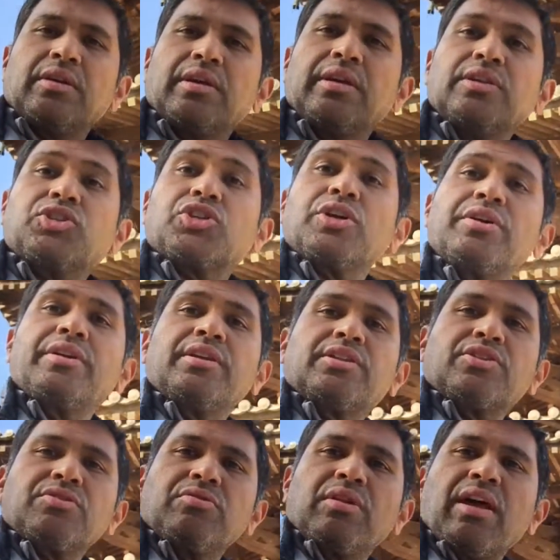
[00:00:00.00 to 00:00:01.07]
He journeyed
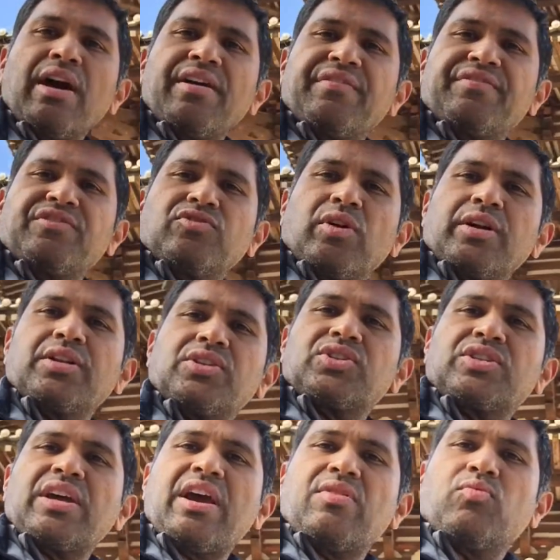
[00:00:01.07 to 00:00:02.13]
through life to
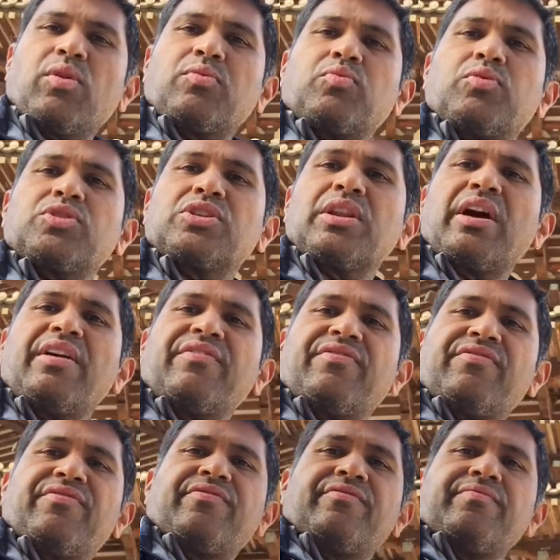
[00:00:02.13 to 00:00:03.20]
understand what was
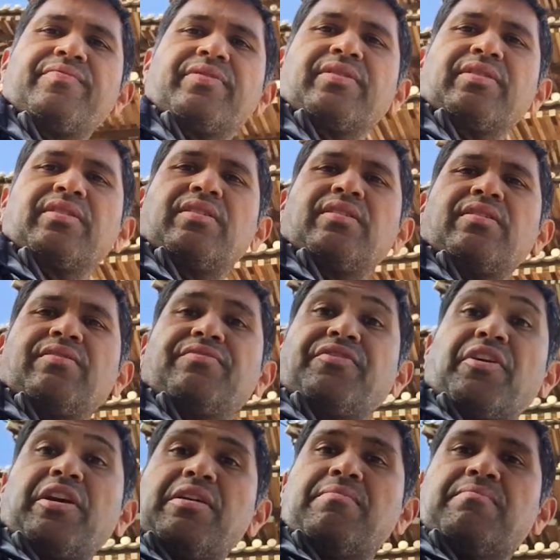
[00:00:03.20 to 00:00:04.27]
life
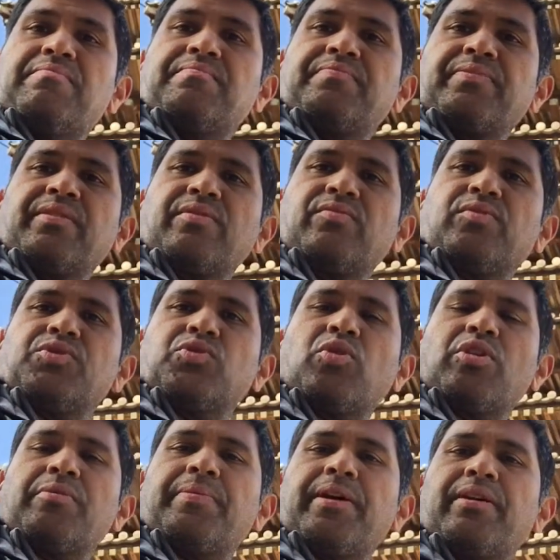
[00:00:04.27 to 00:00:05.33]
for him was
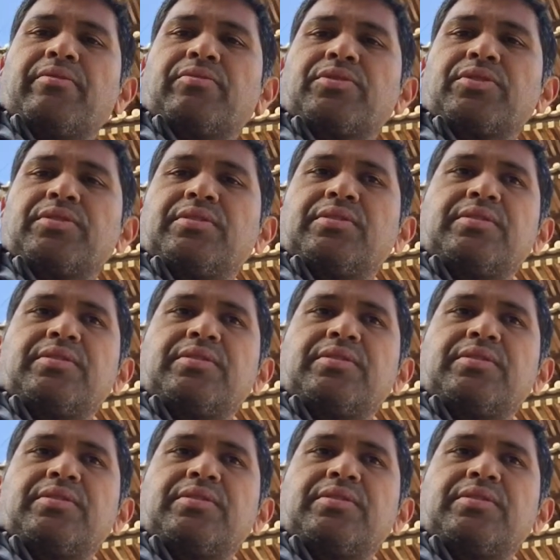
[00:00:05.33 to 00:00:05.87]
all about.